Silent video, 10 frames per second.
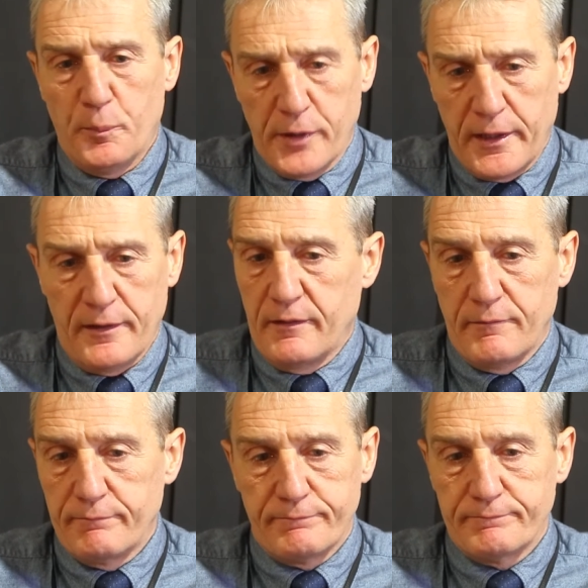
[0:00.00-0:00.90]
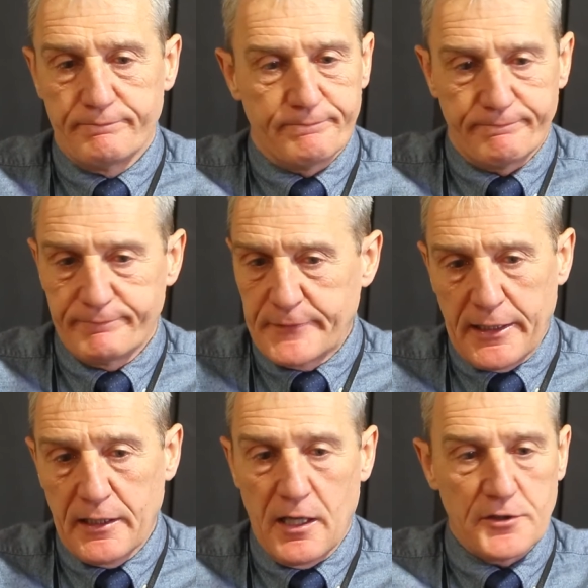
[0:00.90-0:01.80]
Playing at
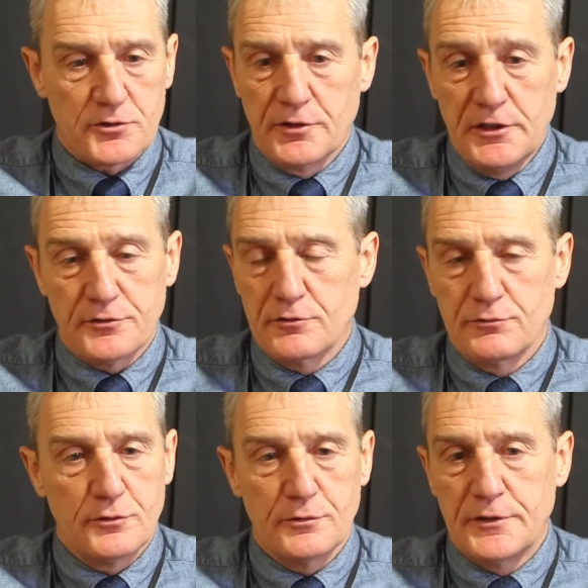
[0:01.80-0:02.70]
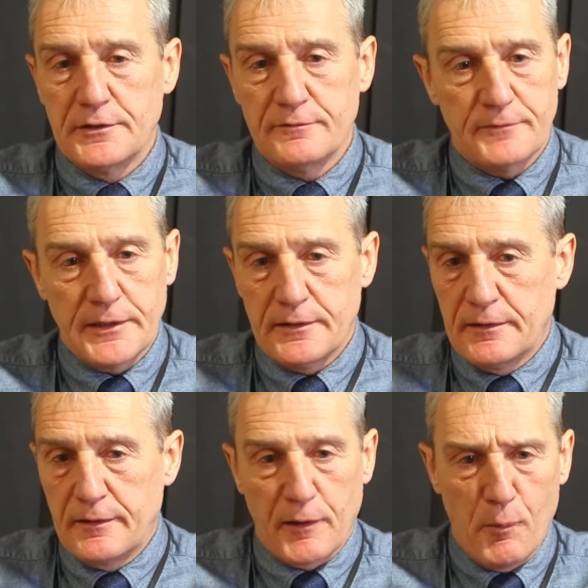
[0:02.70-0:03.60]
Tynecastle and Easter Road and
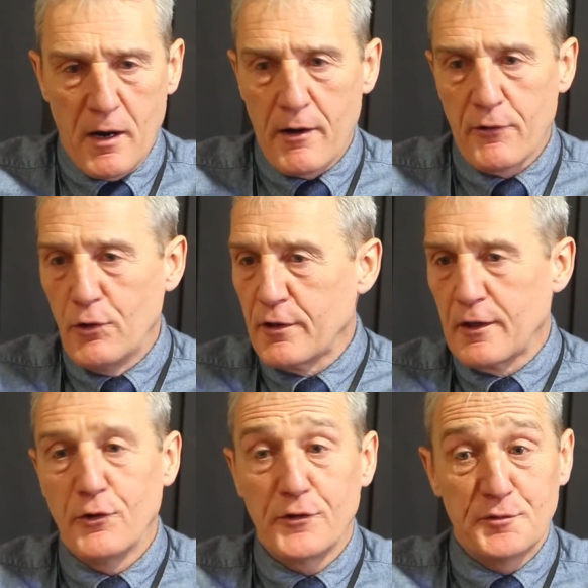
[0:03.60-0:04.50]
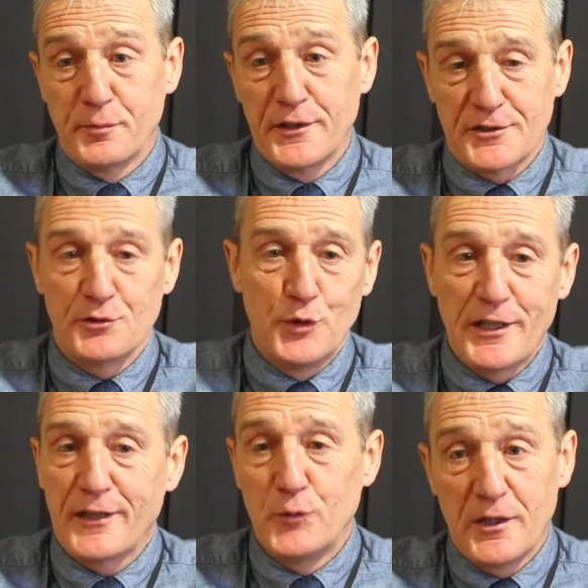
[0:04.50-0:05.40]
Kilmarnock and all these places
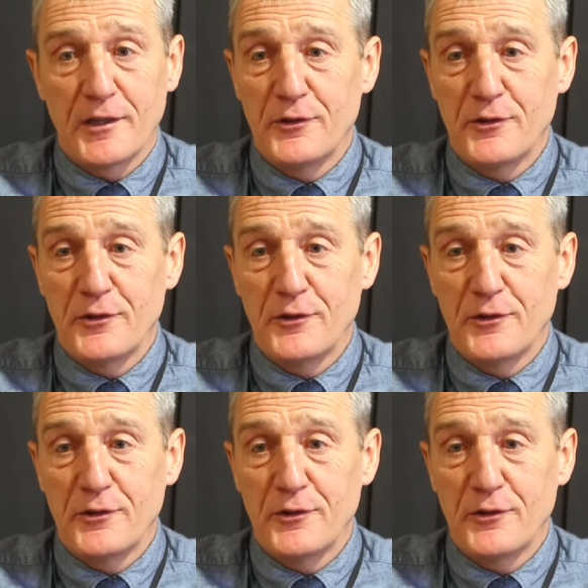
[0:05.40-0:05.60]
week in, week